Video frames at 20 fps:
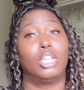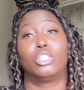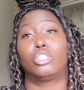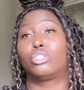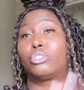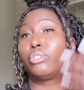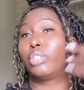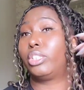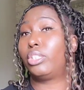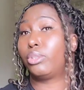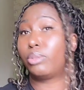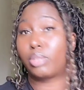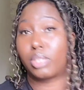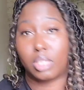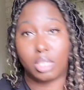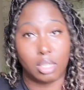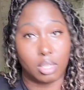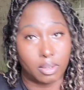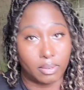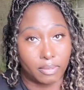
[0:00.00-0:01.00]
Stretch your
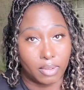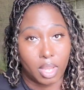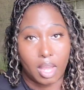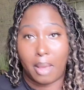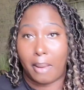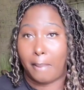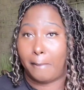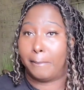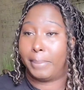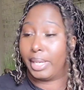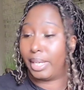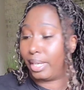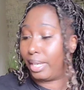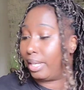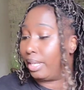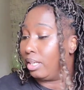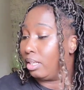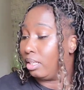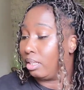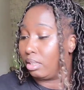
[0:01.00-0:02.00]
stuff.
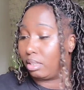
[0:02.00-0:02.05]
But